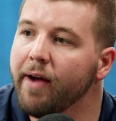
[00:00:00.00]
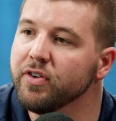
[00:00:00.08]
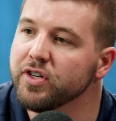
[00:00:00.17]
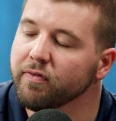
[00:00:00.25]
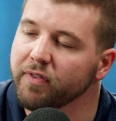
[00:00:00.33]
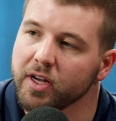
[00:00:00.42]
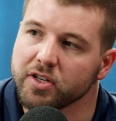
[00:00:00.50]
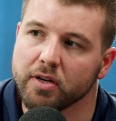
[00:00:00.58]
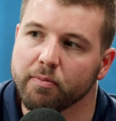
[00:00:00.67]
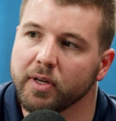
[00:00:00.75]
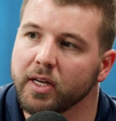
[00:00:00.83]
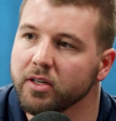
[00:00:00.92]
Average
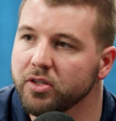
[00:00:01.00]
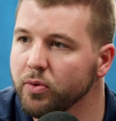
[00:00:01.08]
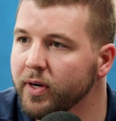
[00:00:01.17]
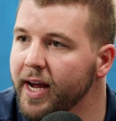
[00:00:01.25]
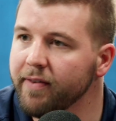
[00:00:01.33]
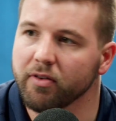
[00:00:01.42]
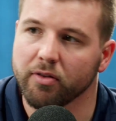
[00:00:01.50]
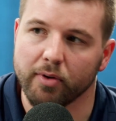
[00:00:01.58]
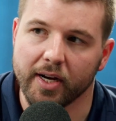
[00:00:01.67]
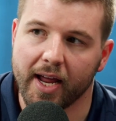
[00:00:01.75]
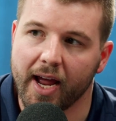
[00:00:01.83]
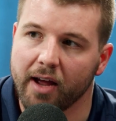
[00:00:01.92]
inflation being 2.5 to
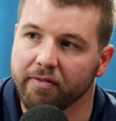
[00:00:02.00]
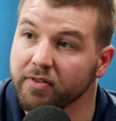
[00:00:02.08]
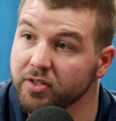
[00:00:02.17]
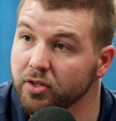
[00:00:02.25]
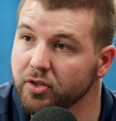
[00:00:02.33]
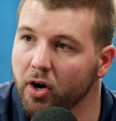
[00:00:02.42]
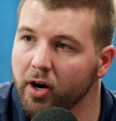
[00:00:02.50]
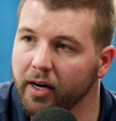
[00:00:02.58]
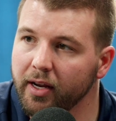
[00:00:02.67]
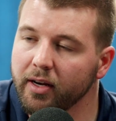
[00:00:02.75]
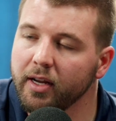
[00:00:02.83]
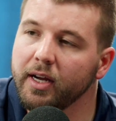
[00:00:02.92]
3.5 is the
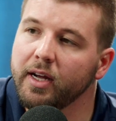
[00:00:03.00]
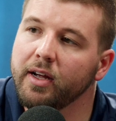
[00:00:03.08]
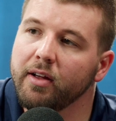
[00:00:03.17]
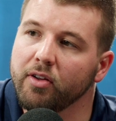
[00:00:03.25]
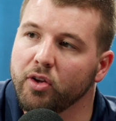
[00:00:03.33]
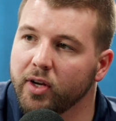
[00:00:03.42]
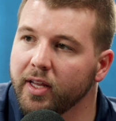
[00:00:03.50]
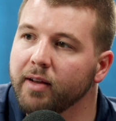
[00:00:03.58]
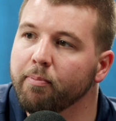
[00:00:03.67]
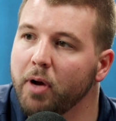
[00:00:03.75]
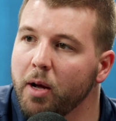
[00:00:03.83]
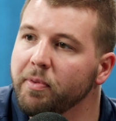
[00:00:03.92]
target. You get
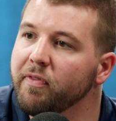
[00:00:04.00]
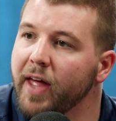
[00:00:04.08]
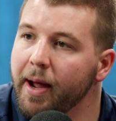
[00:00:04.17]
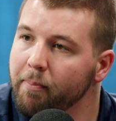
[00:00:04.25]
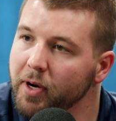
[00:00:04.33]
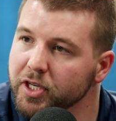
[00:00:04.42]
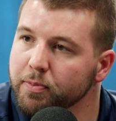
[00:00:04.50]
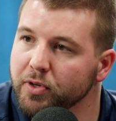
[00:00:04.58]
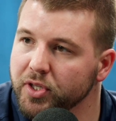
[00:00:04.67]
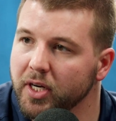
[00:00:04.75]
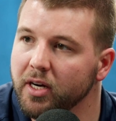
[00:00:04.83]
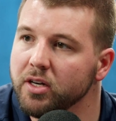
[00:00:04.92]
a bump of that much
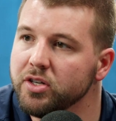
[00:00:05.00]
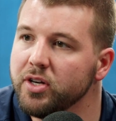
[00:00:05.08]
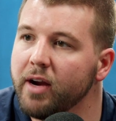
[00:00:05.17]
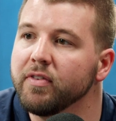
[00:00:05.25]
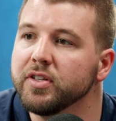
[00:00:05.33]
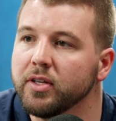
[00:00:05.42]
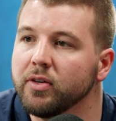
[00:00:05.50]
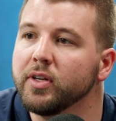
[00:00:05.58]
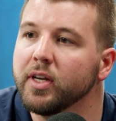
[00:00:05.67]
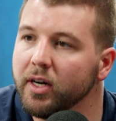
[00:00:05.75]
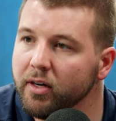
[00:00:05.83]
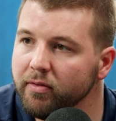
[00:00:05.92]
percentage every single
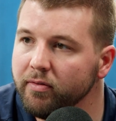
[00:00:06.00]
year.